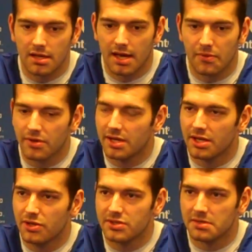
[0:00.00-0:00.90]
I really
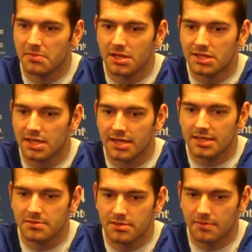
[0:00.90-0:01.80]
didn't use it much, I
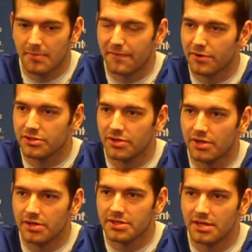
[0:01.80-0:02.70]
guess, for my first 2
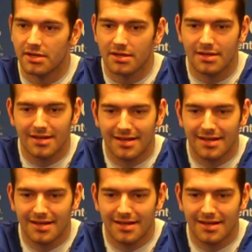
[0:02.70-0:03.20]
years here.